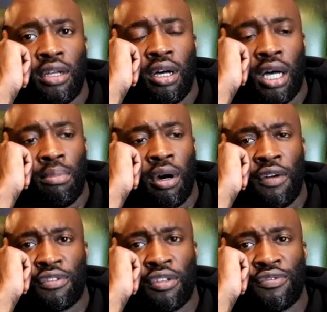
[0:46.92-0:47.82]

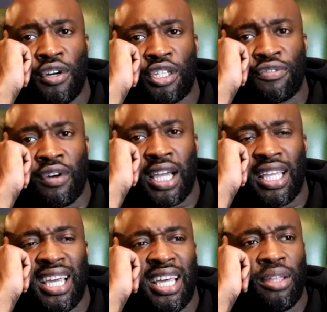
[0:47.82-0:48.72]
after the first fight.
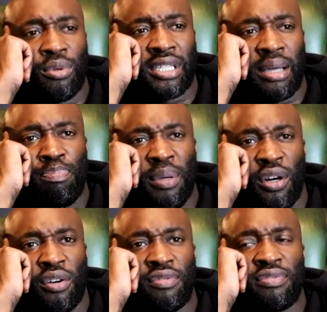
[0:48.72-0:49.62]
Yeah, there was that bit
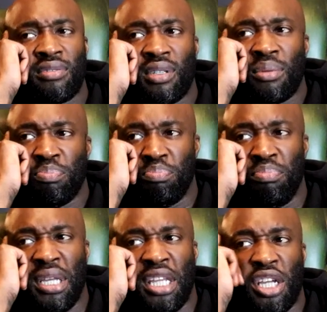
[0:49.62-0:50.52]
of
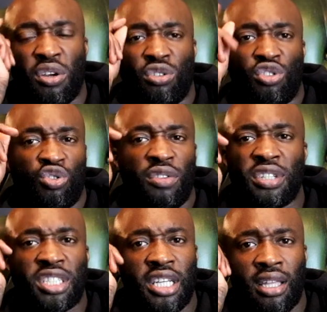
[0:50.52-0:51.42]
mini controversy.